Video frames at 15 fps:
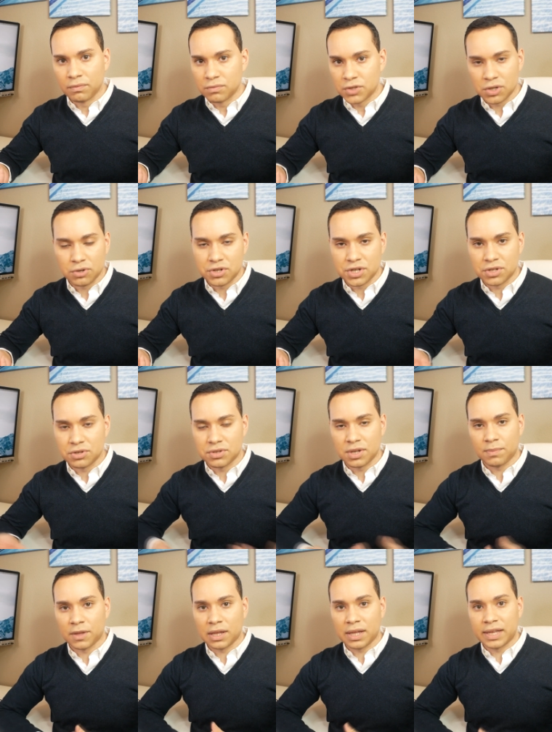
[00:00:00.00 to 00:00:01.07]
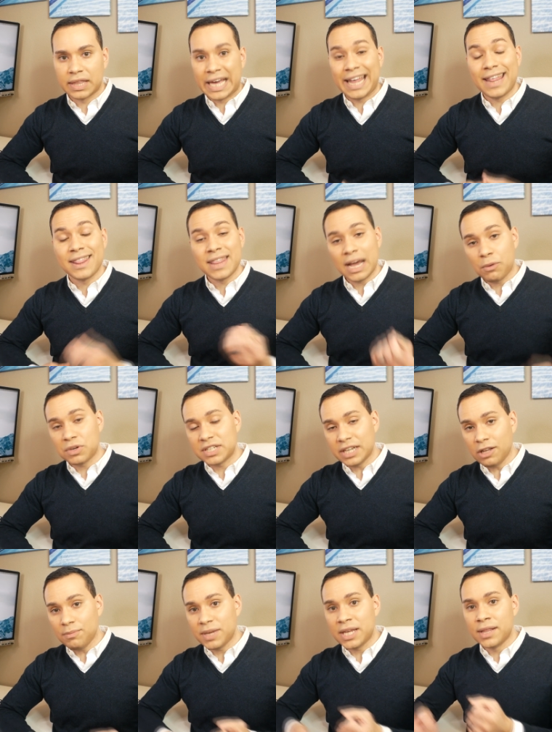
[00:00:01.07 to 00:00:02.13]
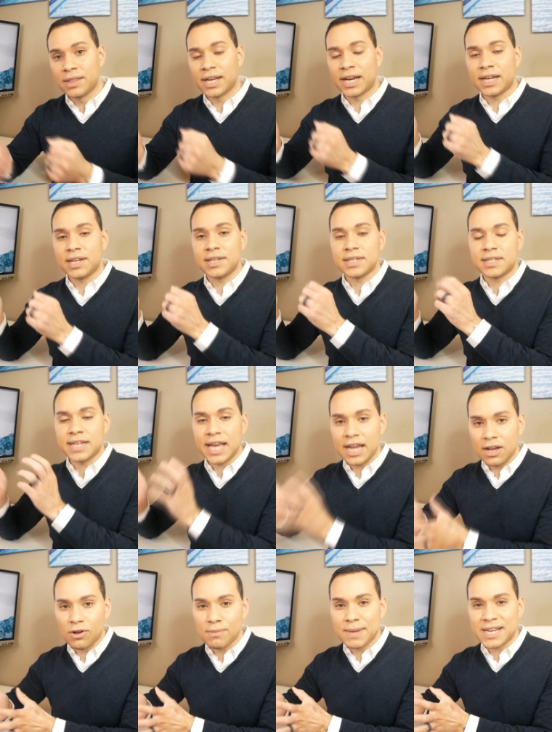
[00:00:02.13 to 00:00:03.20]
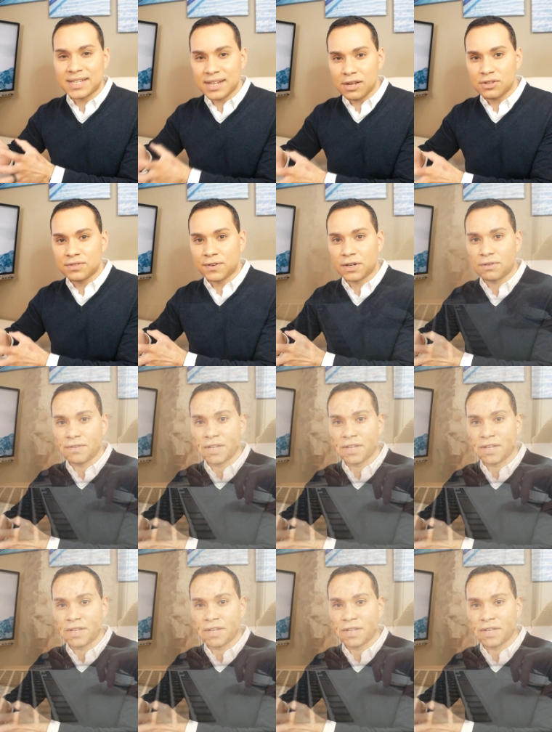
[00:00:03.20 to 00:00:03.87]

searches or something like that. That would tell me that I need to take all my sales funnel